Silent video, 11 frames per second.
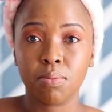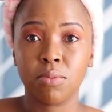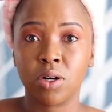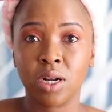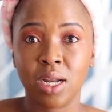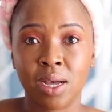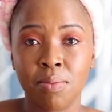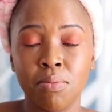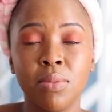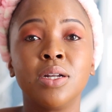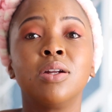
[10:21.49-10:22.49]

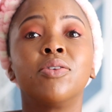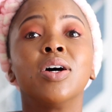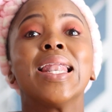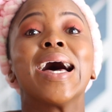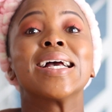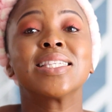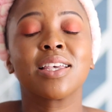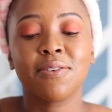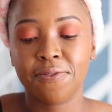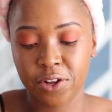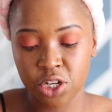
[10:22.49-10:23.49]
Mineralized Skin
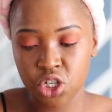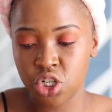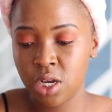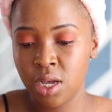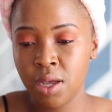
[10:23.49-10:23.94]
Finish,